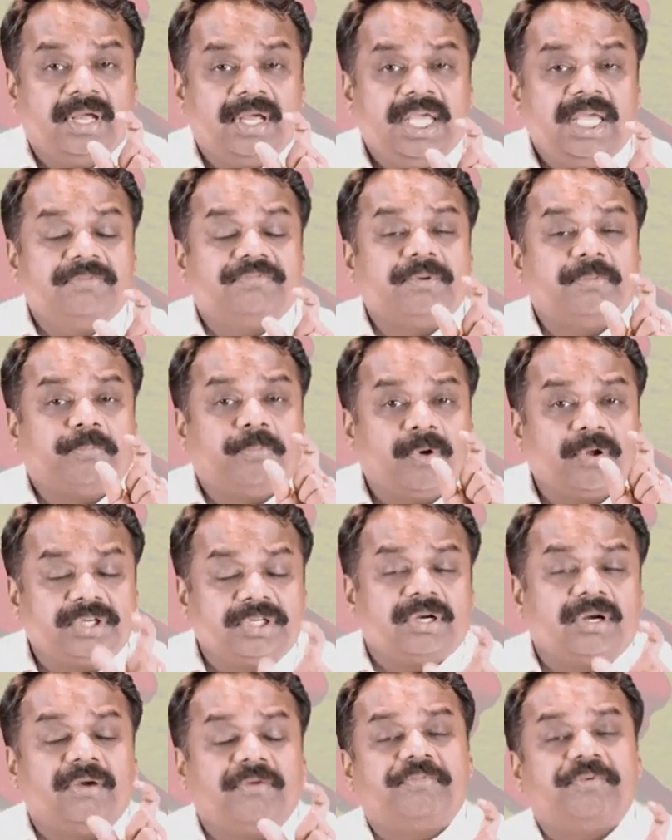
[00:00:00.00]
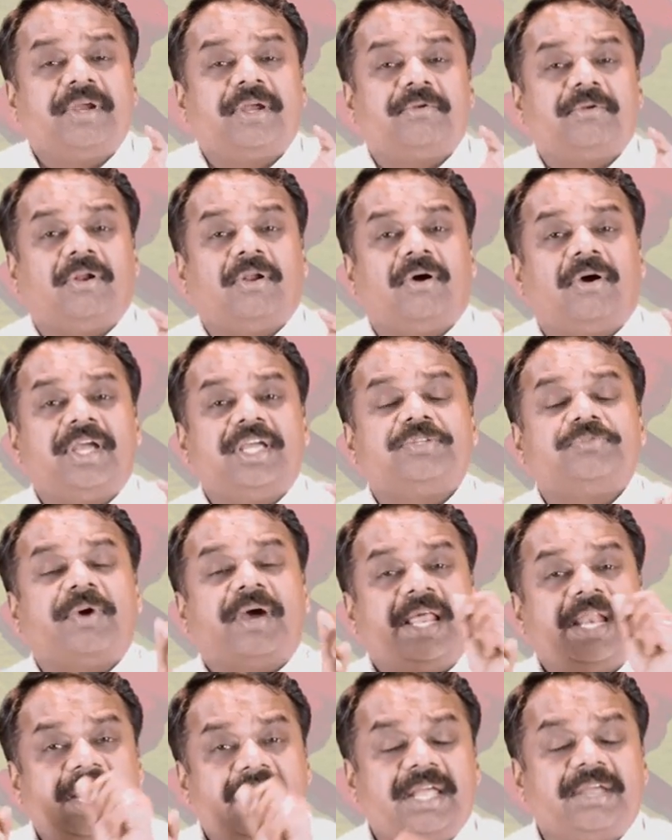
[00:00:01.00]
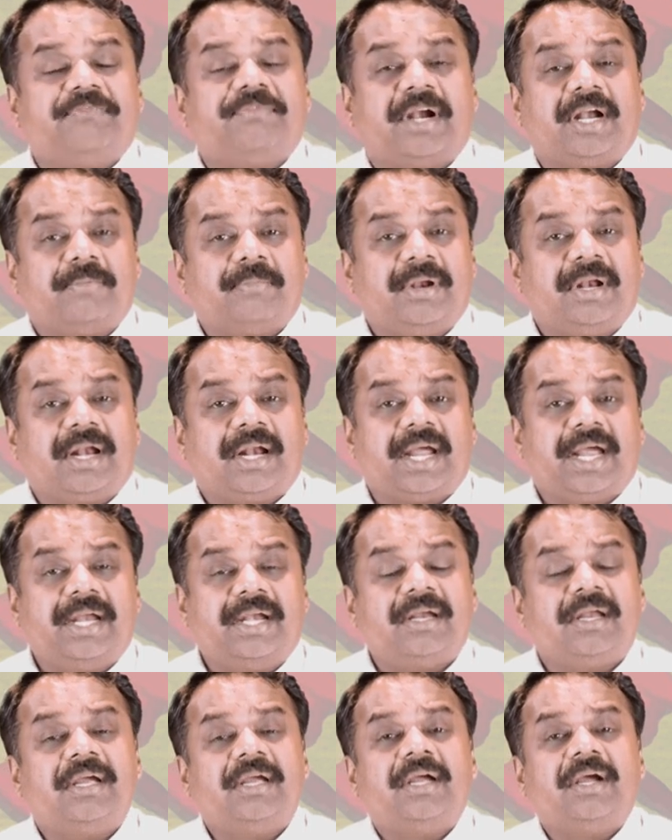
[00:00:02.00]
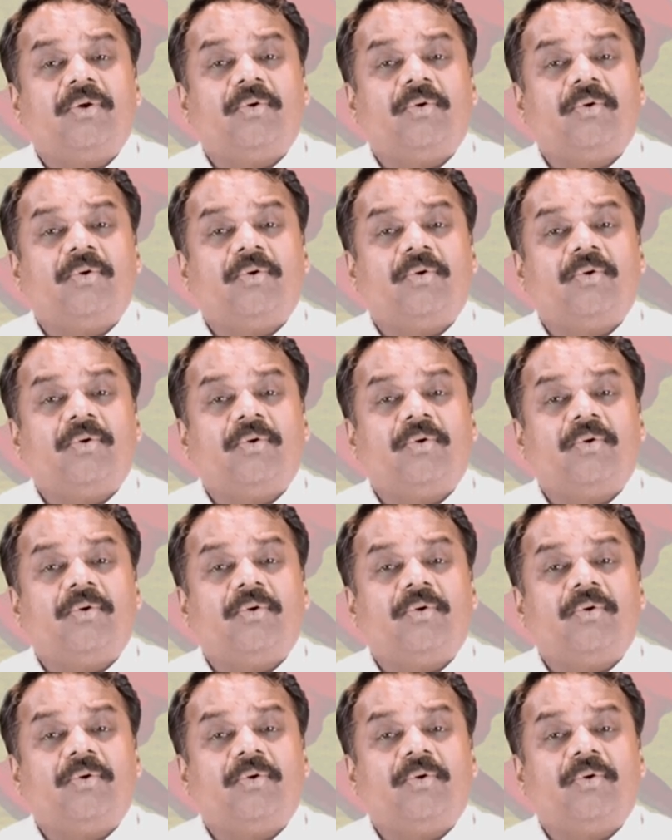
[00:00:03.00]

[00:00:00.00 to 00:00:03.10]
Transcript: If a portion of a law is violating fundamental right,